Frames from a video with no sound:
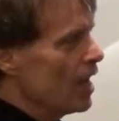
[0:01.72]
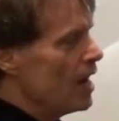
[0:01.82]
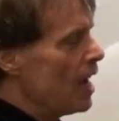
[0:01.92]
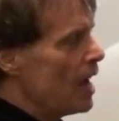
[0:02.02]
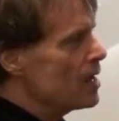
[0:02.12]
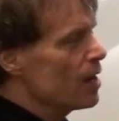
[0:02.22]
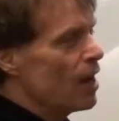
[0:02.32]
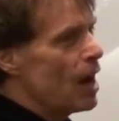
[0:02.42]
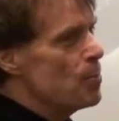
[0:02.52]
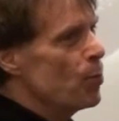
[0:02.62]
And
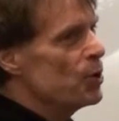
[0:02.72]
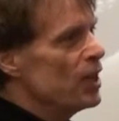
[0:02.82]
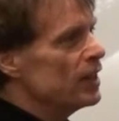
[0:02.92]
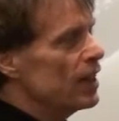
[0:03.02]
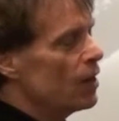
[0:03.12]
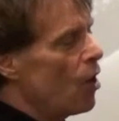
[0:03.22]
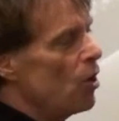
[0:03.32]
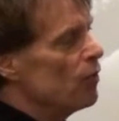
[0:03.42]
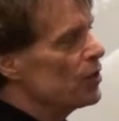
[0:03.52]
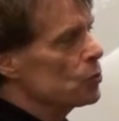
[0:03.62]
I predict that
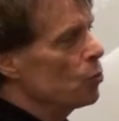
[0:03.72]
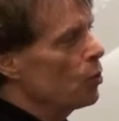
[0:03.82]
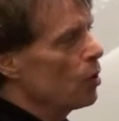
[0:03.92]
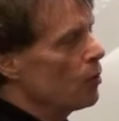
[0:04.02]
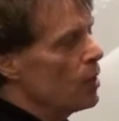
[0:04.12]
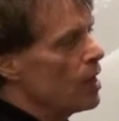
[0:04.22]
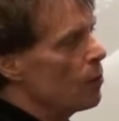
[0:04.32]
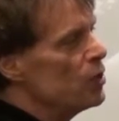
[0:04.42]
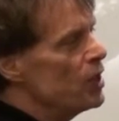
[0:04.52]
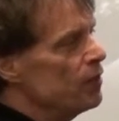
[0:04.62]
all of us, will,
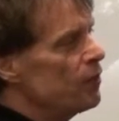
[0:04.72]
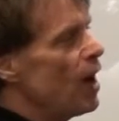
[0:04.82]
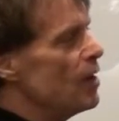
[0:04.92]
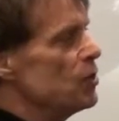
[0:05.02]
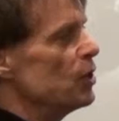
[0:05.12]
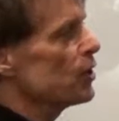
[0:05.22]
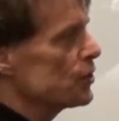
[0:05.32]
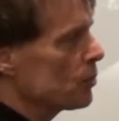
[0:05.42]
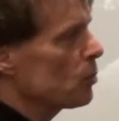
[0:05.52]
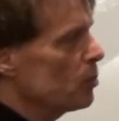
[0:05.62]
within 5
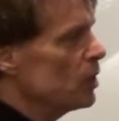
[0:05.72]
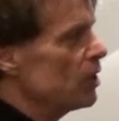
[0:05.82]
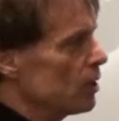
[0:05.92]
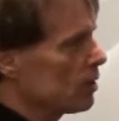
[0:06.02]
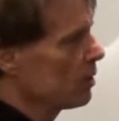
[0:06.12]
years, it won't be